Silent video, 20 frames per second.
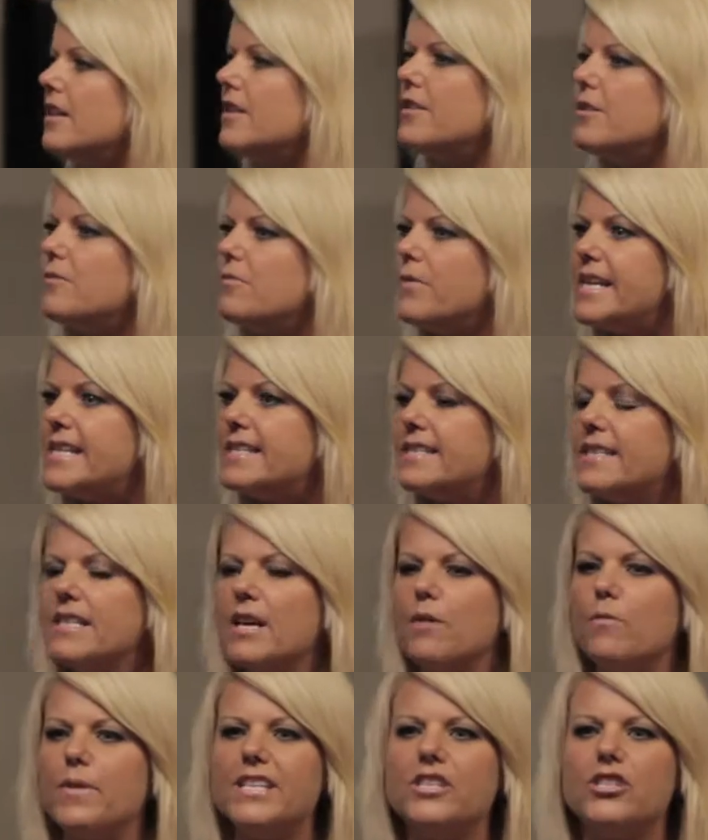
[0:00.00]
of the reason
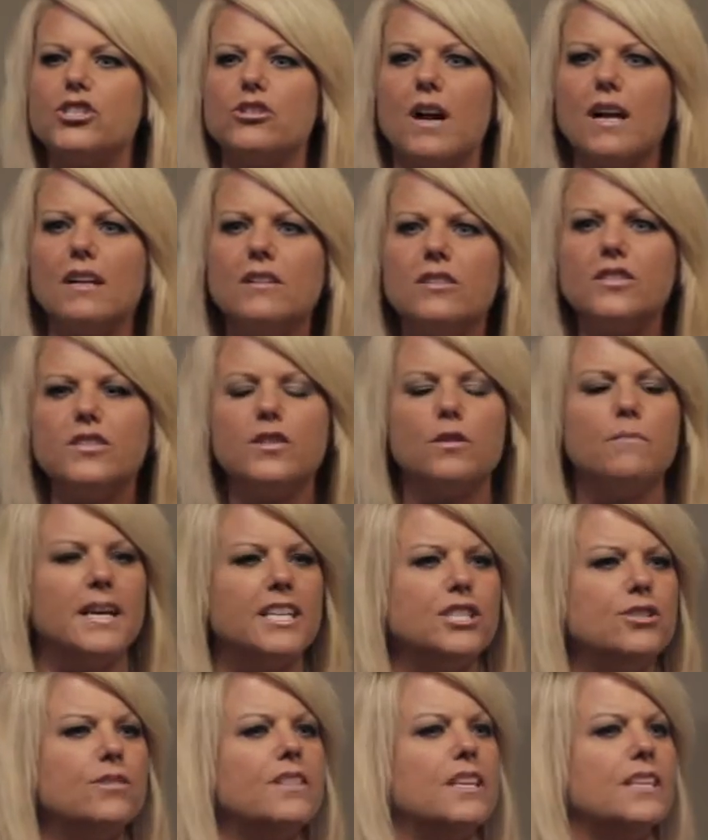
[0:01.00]
that we struggle so
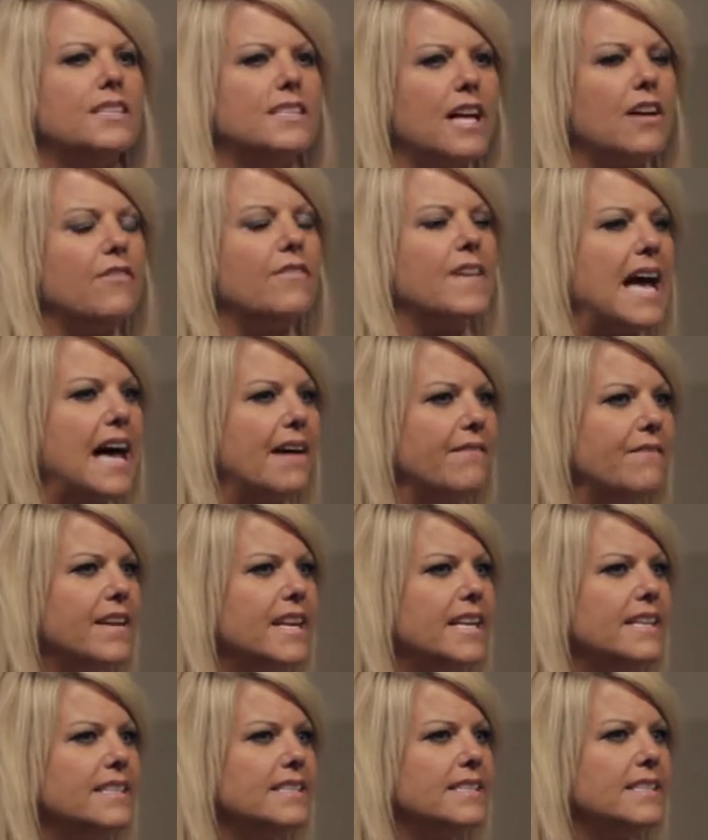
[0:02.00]
much with our
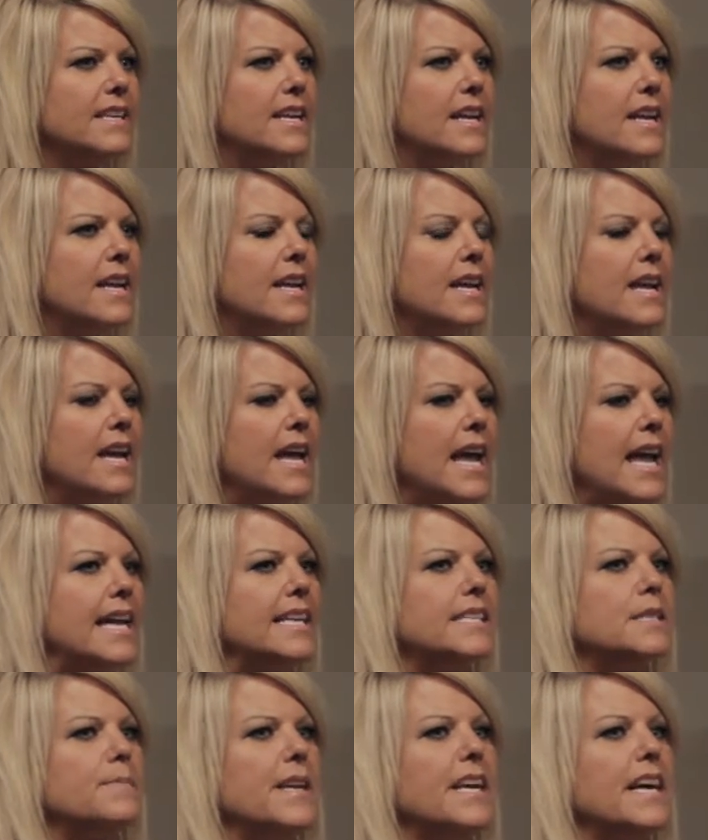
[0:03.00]
self-confidence
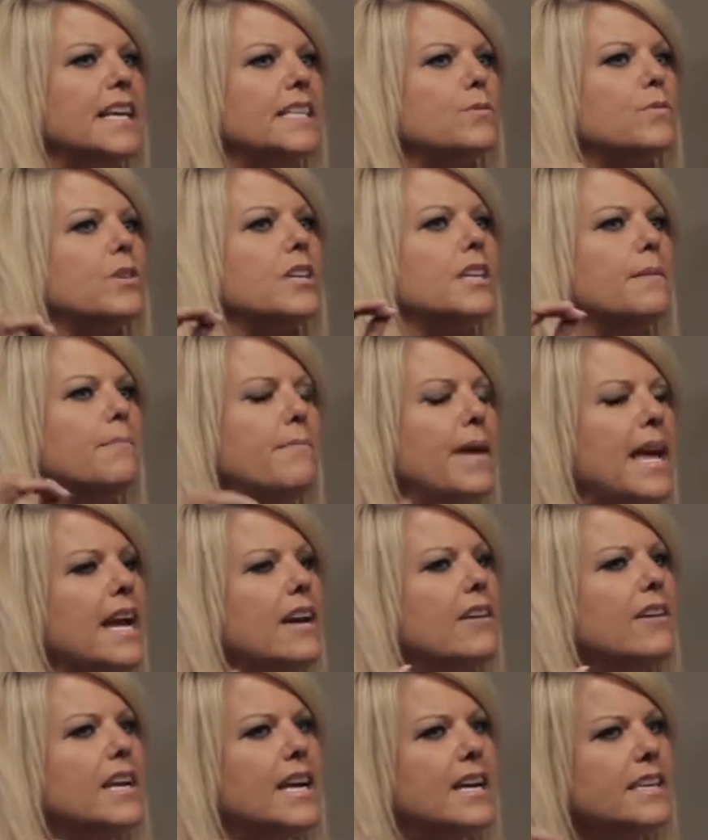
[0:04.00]
is because we're
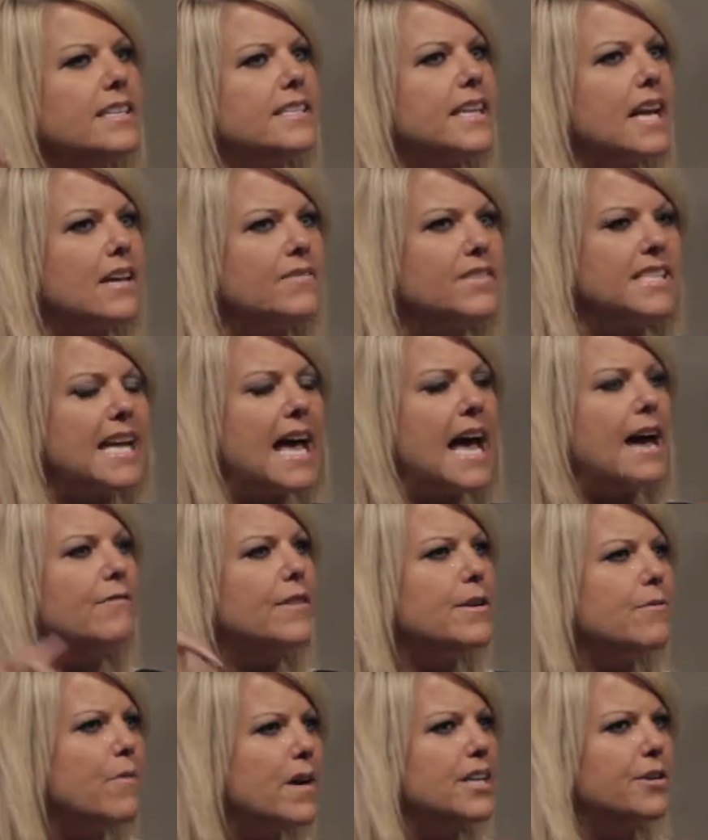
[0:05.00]
comparing ourselves to
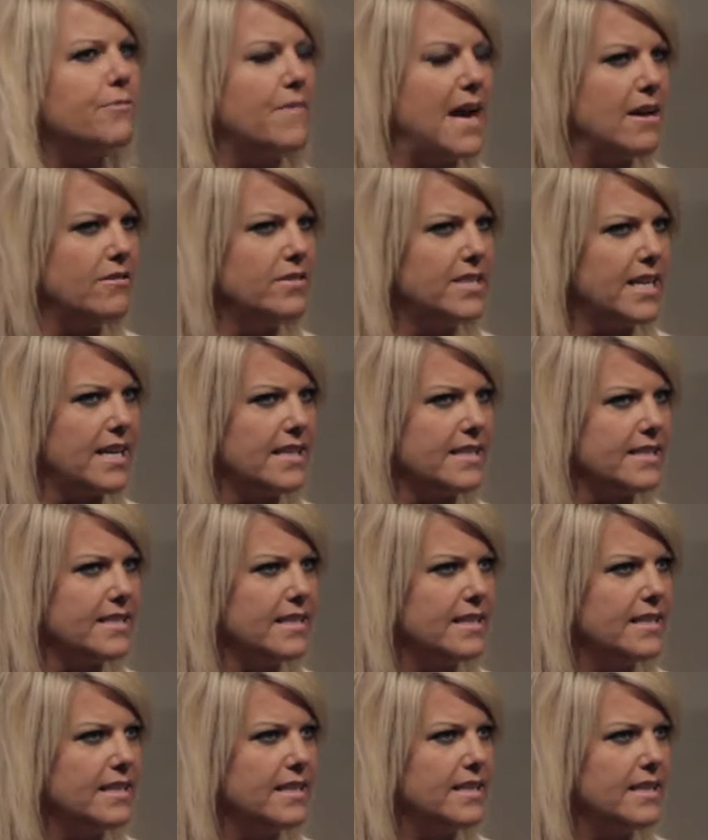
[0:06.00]
everyone around us.
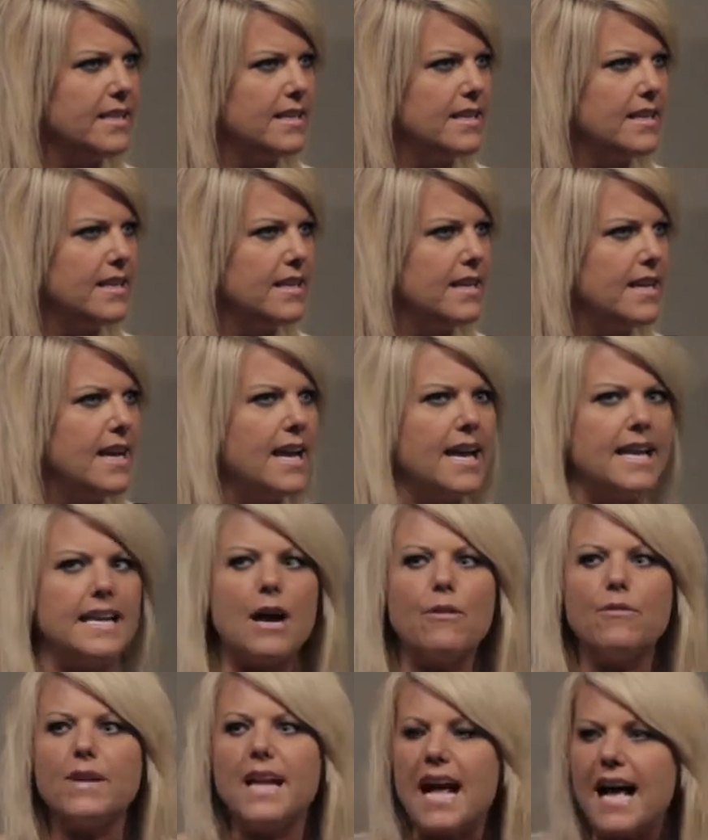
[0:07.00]

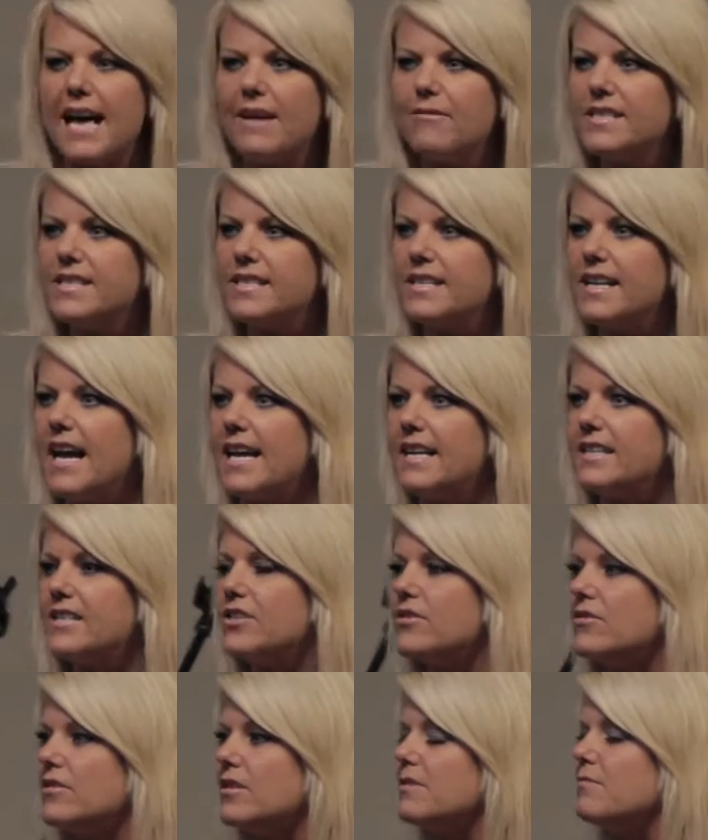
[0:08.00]
Now when I was in high
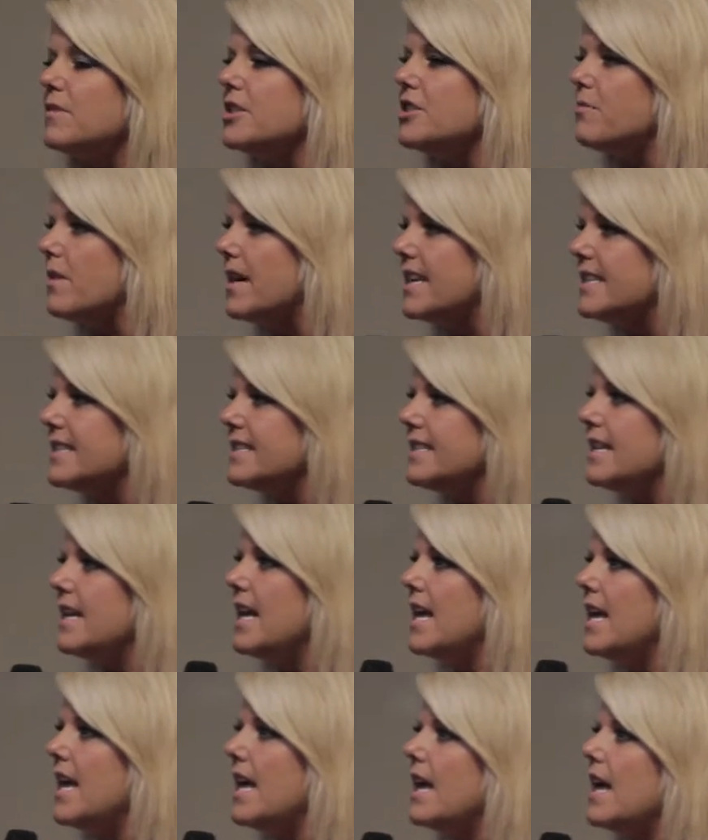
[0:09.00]
school, which was
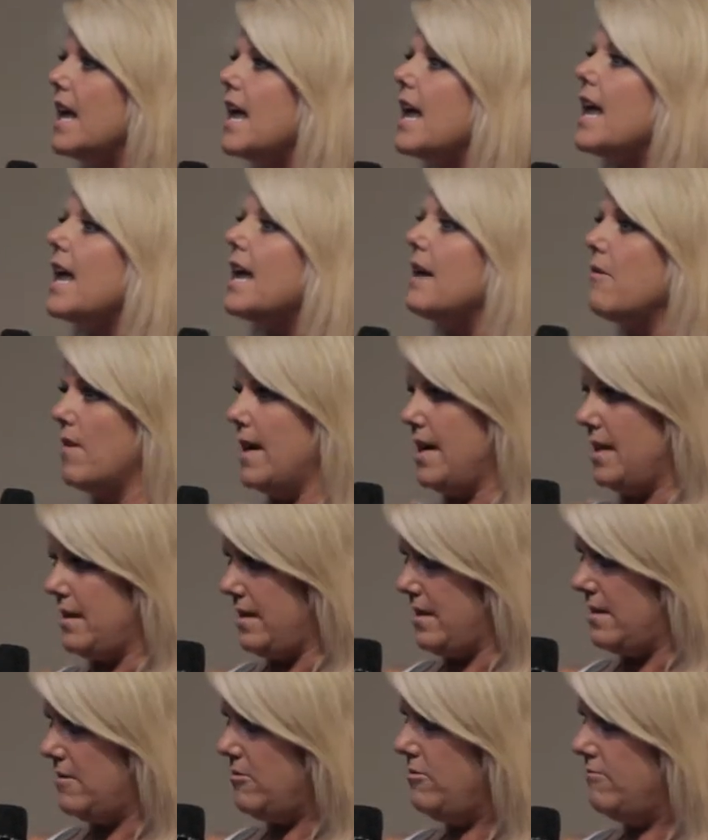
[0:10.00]
a while
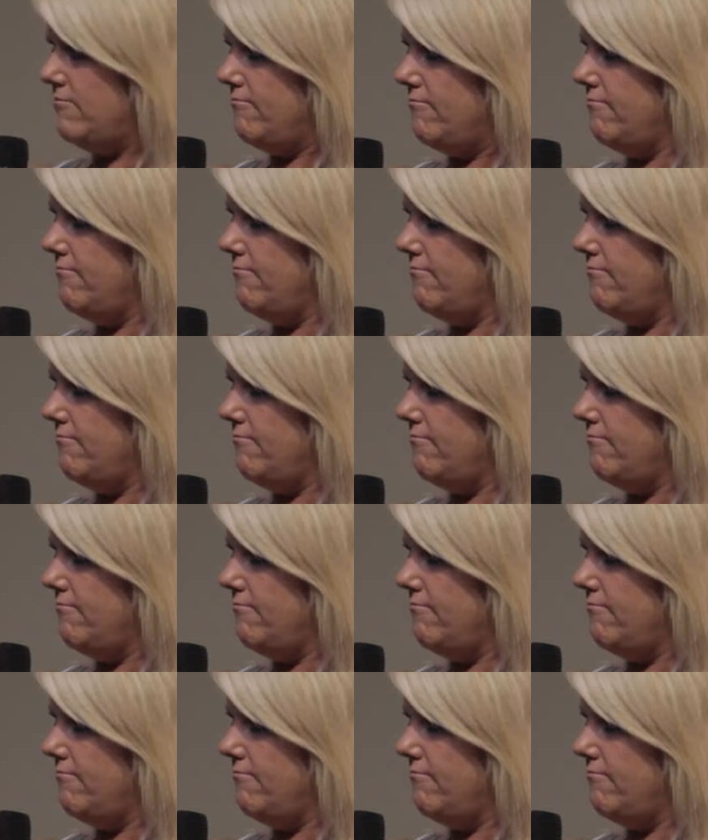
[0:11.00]
ago,